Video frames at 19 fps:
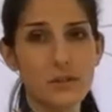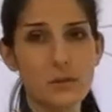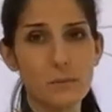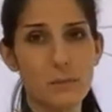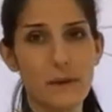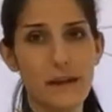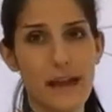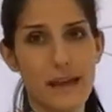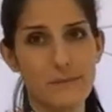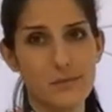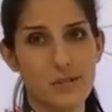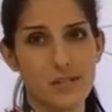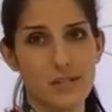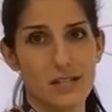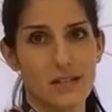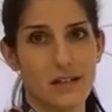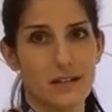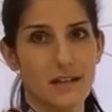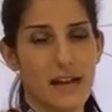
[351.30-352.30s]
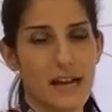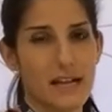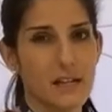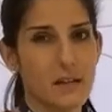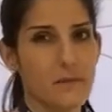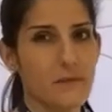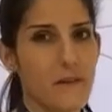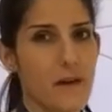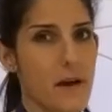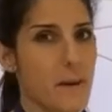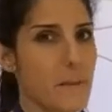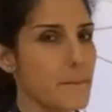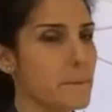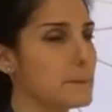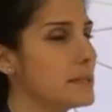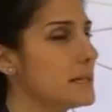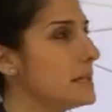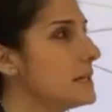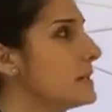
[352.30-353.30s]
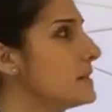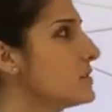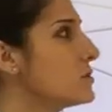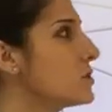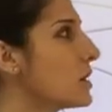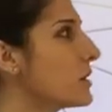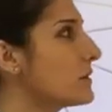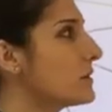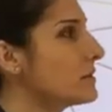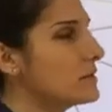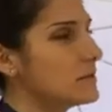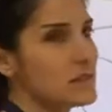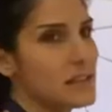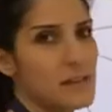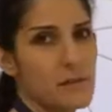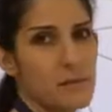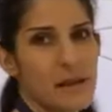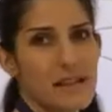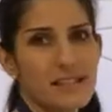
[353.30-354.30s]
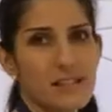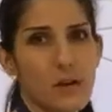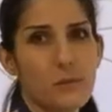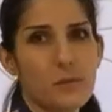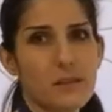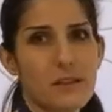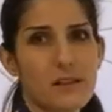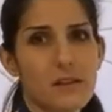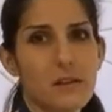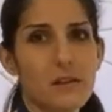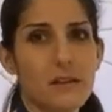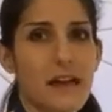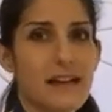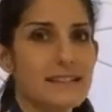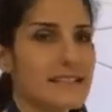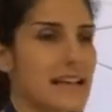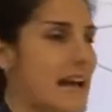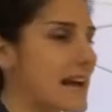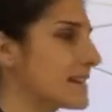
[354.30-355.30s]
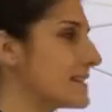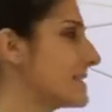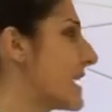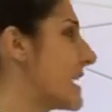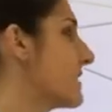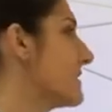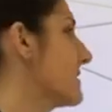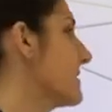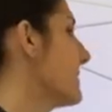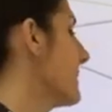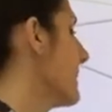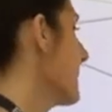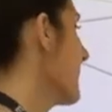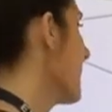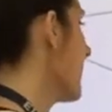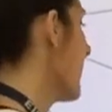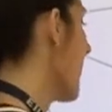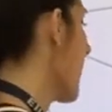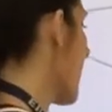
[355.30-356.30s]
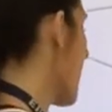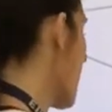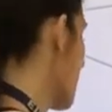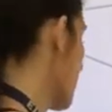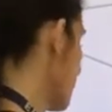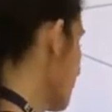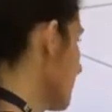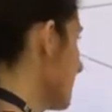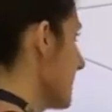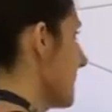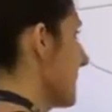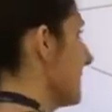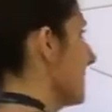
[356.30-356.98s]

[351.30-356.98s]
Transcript: to, but I'm just gonna kind of um, start leaving myself with a little less excess. Um,